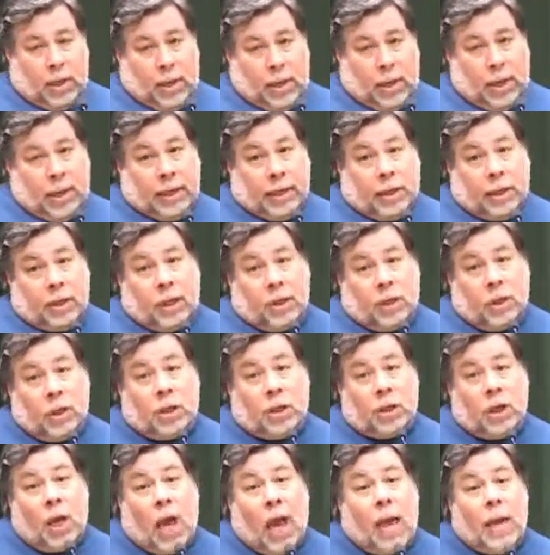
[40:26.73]
and I
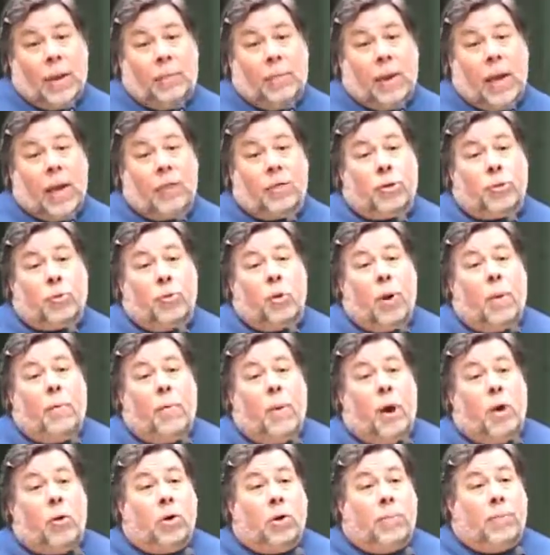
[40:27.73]
could type, and through a
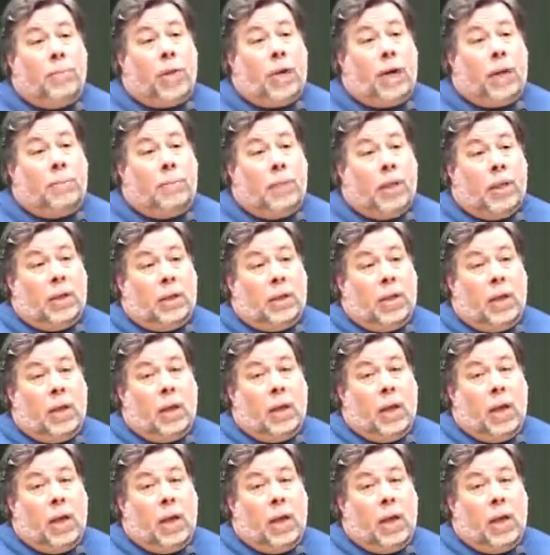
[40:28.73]
modem that I built,